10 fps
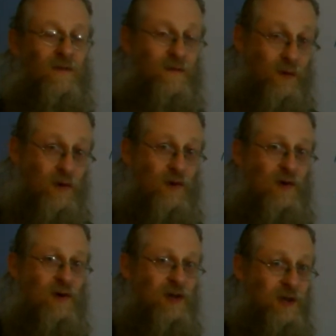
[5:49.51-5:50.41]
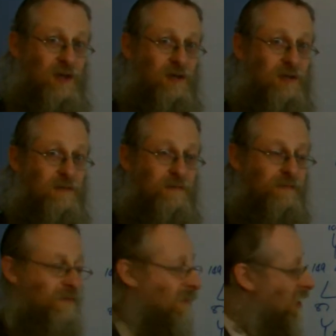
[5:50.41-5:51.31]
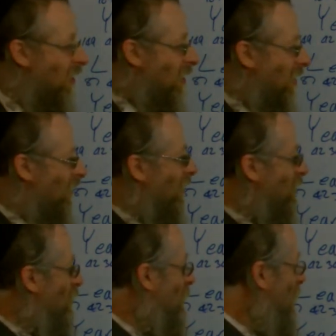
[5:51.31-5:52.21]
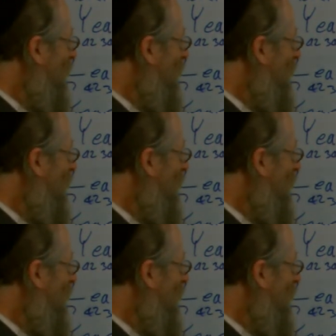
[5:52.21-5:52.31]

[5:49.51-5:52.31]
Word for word: four years. Another interesting